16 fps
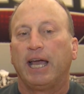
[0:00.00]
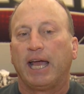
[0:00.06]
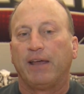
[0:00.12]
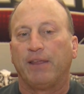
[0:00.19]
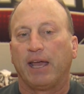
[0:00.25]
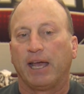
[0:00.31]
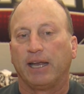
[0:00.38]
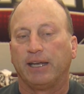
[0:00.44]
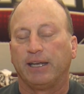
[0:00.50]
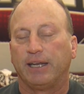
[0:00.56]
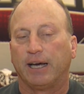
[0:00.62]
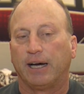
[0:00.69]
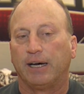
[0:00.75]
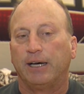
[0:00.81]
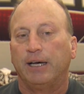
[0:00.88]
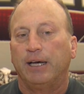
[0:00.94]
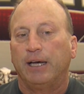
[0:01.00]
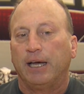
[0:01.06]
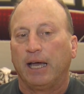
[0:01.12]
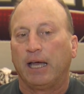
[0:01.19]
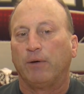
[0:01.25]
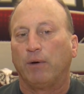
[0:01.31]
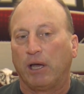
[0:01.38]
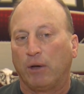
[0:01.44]
and, and, uh,
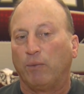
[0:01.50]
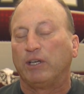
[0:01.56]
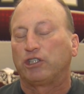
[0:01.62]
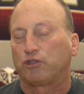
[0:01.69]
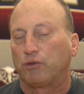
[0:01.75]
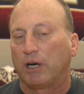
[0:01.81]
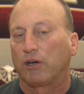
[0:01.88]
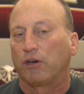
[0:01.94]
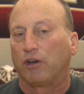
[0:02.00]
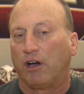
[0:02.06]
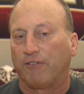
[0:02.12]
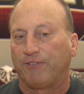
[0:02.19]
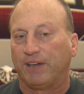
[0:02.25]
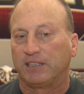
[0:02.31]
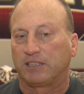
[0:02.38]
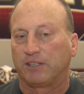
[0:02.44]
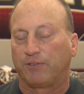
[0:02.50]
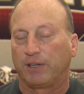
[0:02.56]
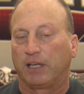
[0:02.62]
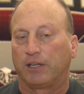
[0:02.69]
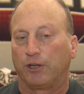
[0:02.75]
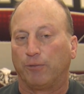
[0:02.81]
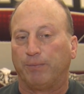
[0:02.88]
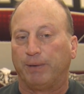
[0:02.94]
and, and we struggled offensively
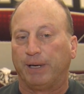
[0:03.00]
a little